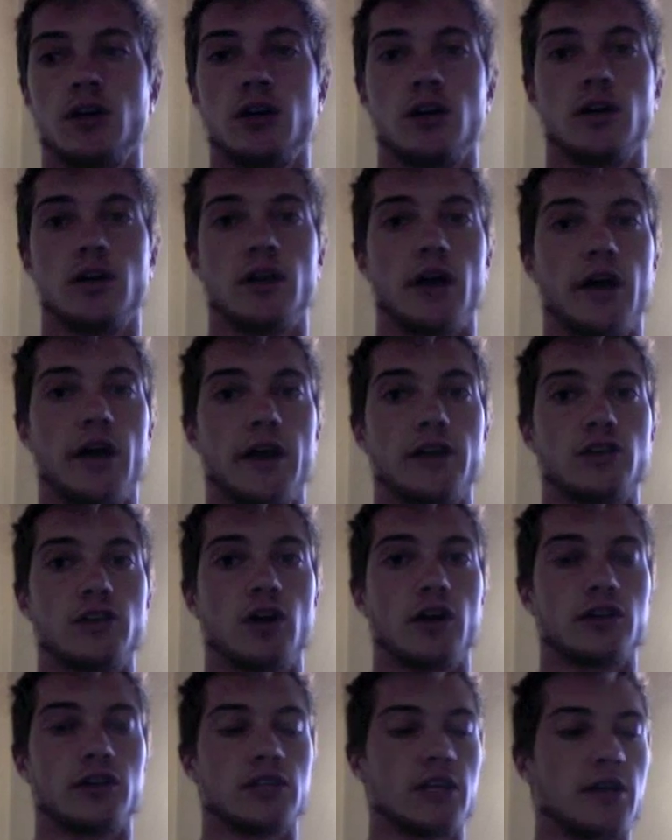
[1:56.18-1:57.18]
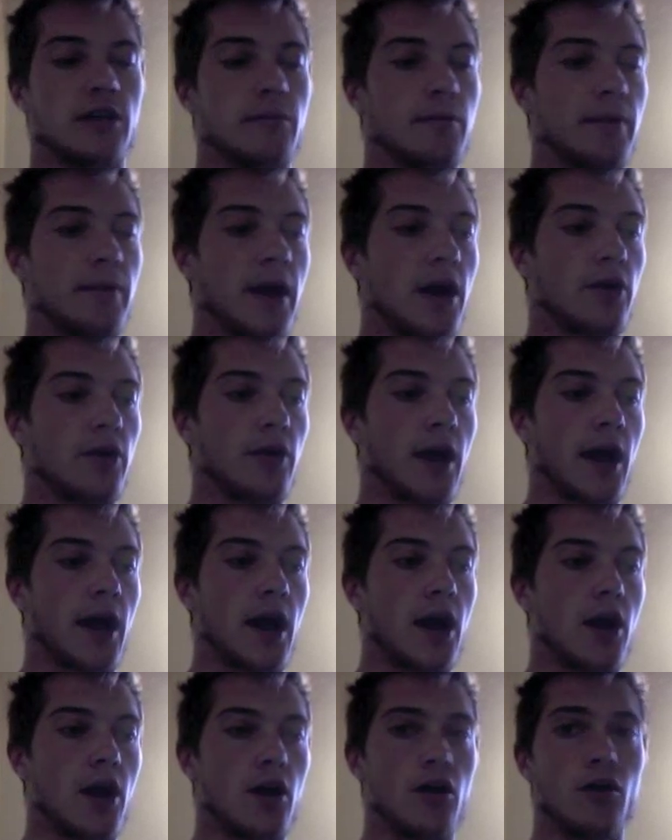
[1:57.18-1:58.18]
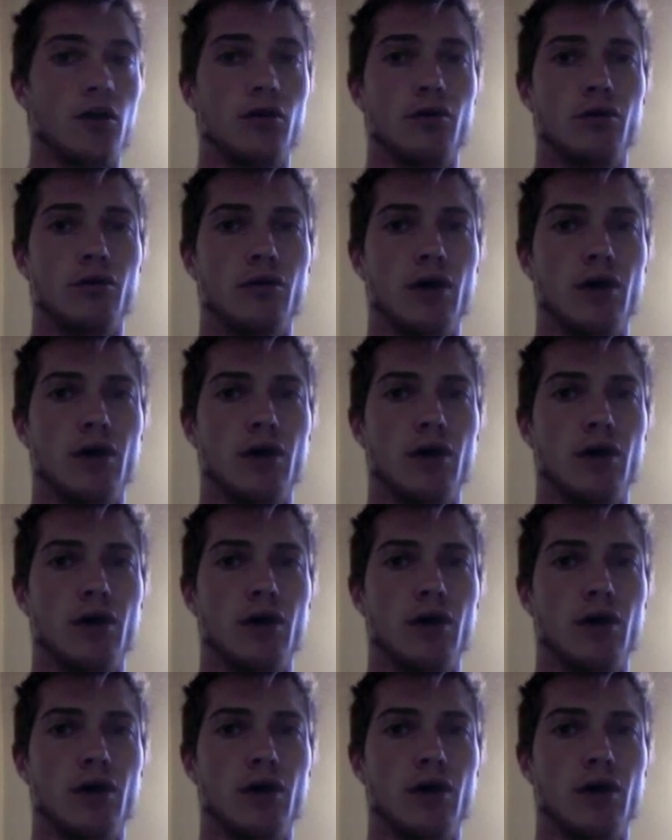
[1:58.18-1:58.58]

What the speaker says: and I talked to him about how